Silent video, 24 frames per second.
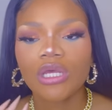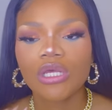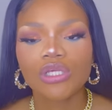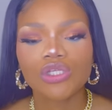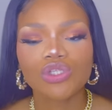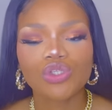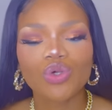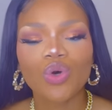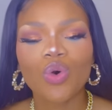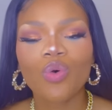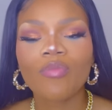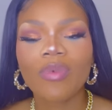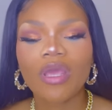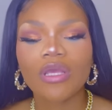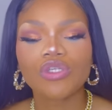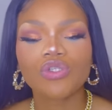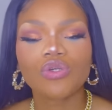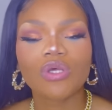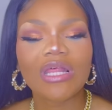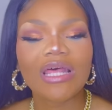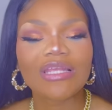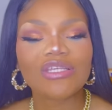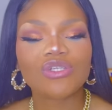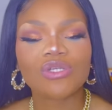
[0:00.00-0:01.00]
So make
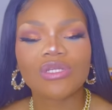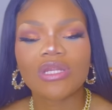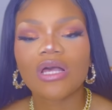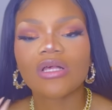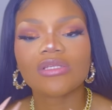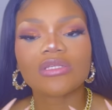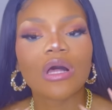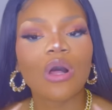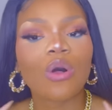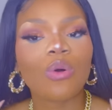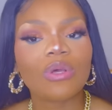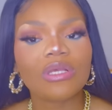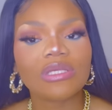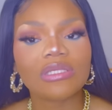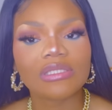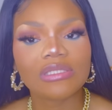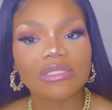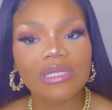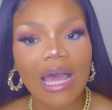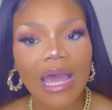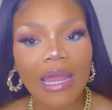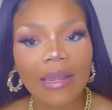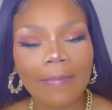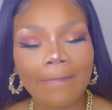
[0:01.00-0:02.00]
sure that your nails are always
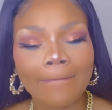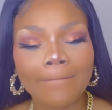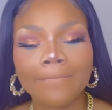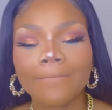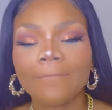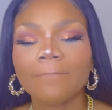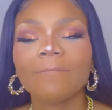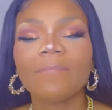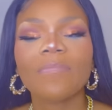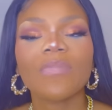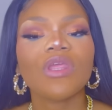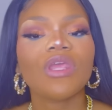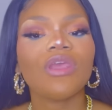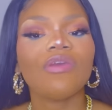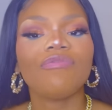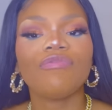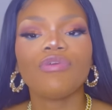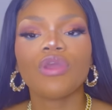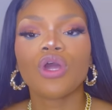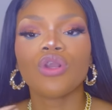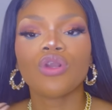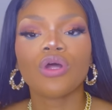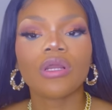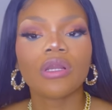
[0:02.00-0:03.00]
done. If
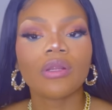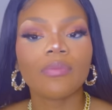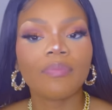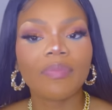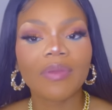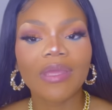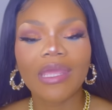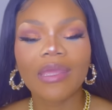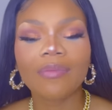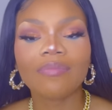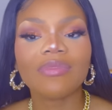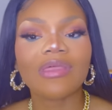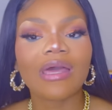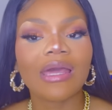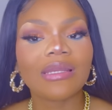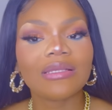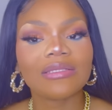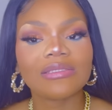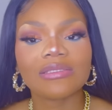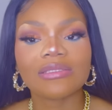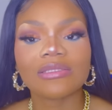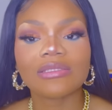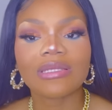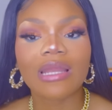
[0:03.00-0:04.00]
you are not a babe that
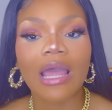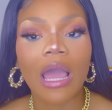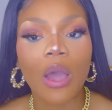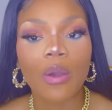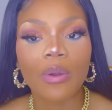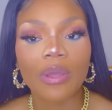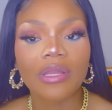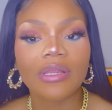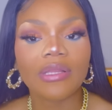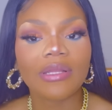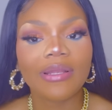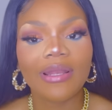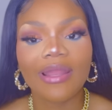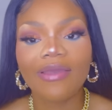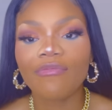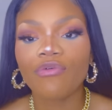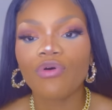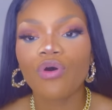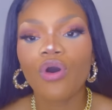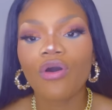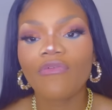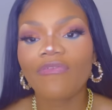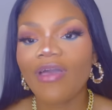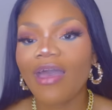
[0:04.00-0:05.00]
is now in the
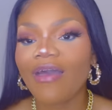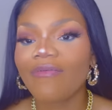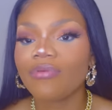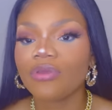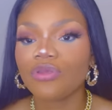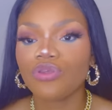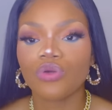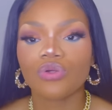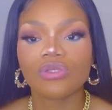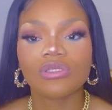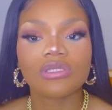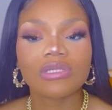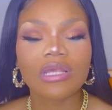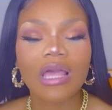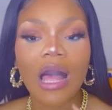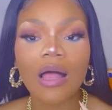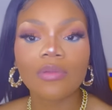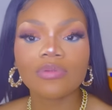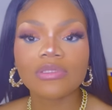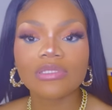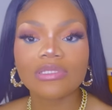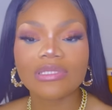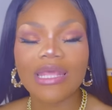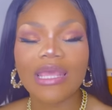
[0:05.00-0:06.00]
level of having your
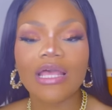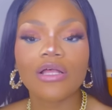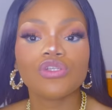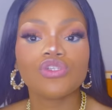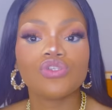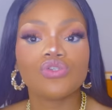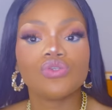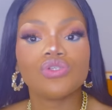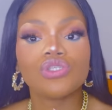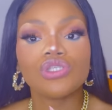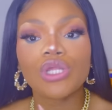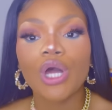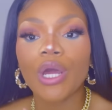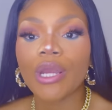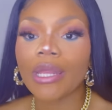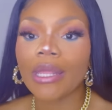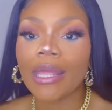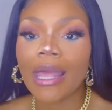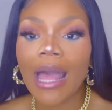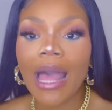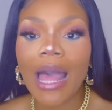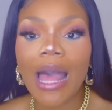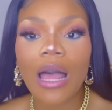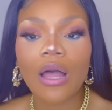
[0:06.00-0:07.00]
scalped nails, you're
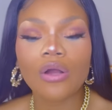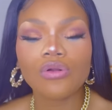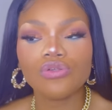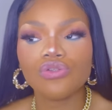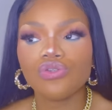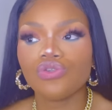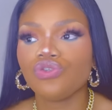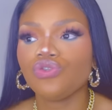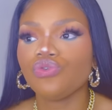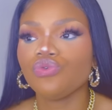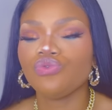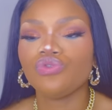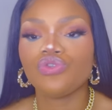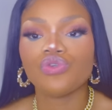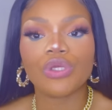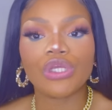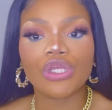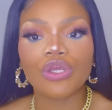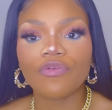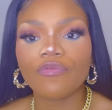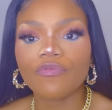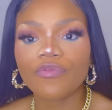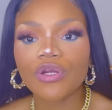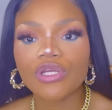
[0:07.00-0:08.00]
starting out, you're doing
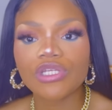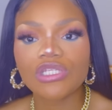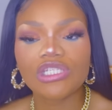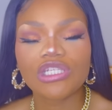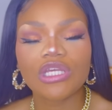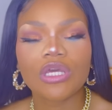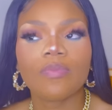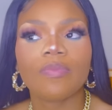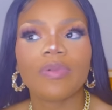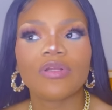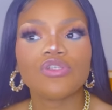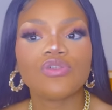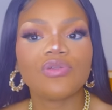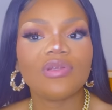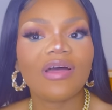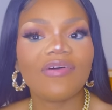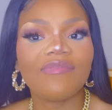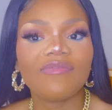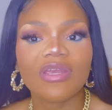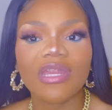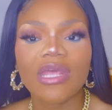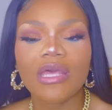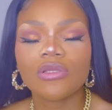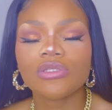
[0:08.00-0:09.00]
your first year, but you
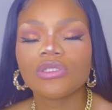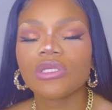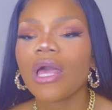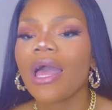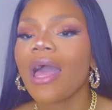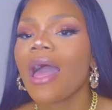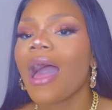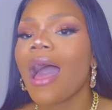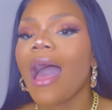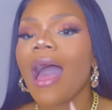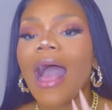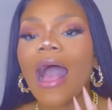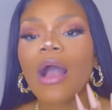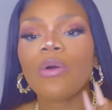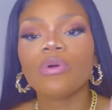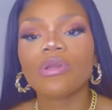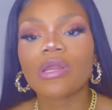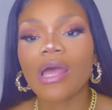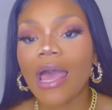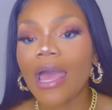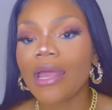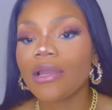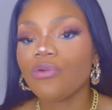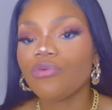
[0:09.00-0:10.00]
love nails, I
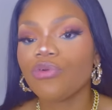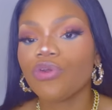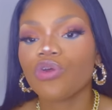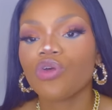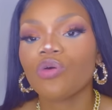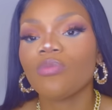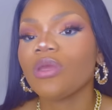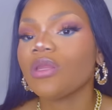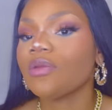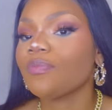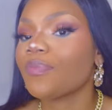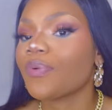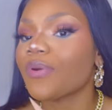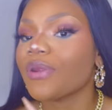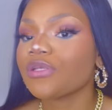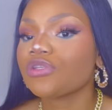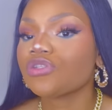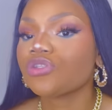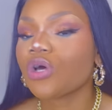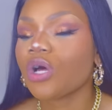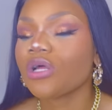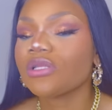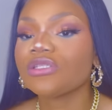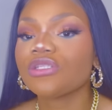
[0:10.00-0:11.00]
would highly recommend
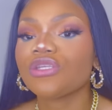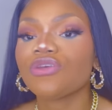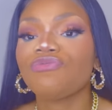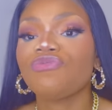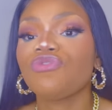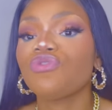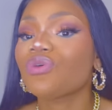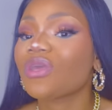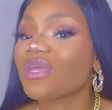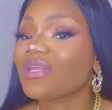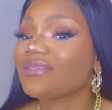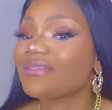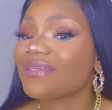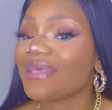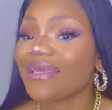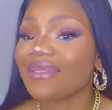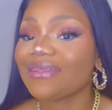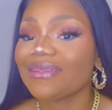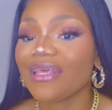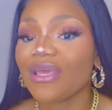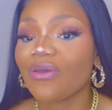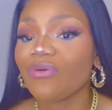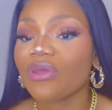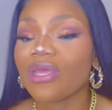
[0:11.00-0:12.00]
press-ons if you can
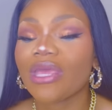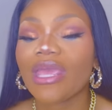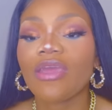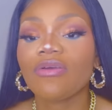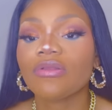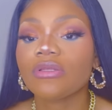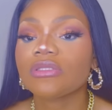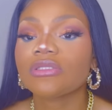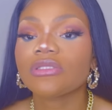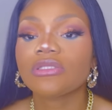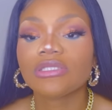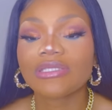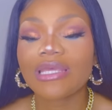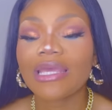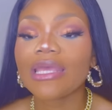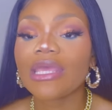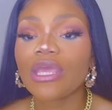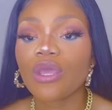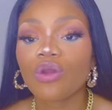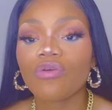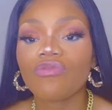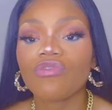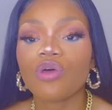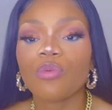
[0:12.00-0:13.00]
take
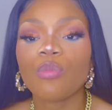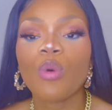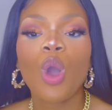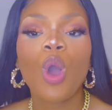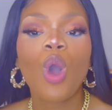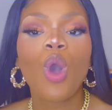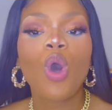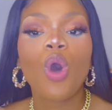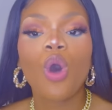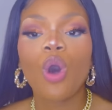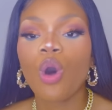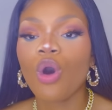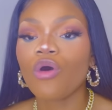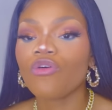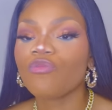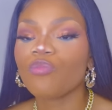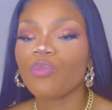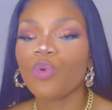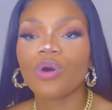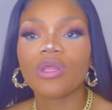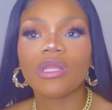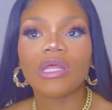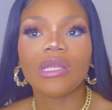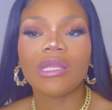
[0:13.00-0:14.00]
care of them off
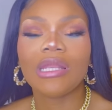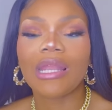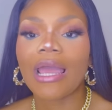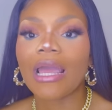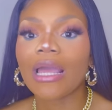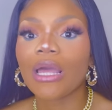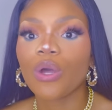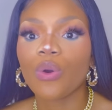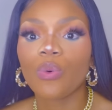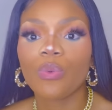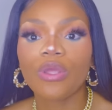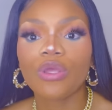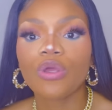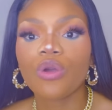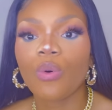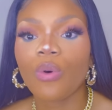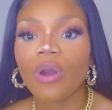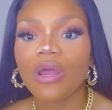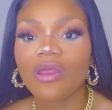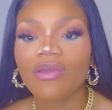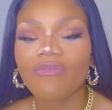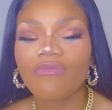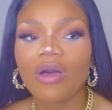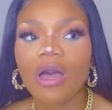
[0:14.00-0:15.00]
more than like a week or
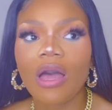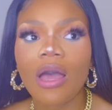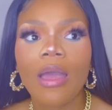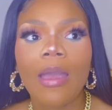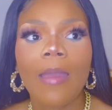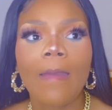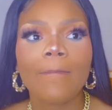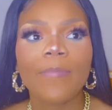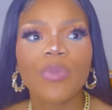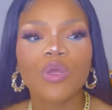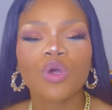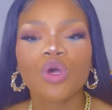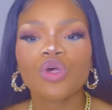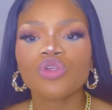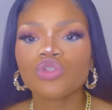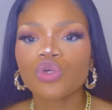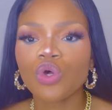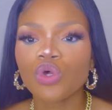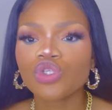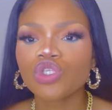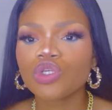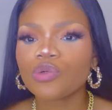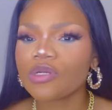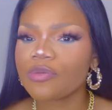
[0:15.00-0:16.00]
whatever. Because
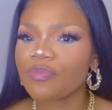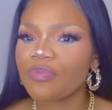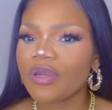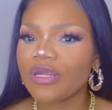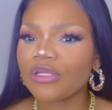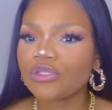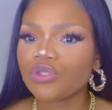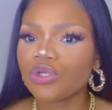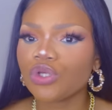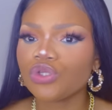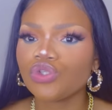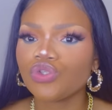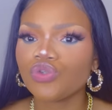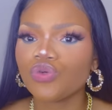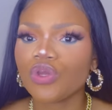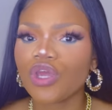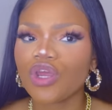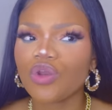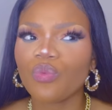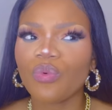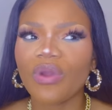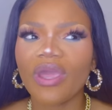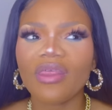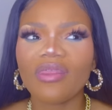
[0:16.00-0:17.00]
also with press-ons, you
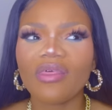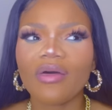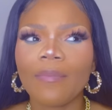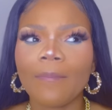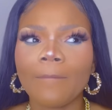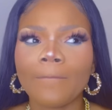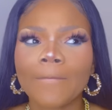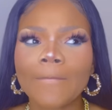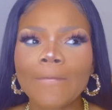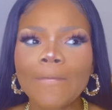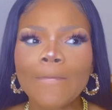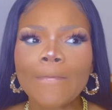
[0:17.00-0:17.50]
can wear them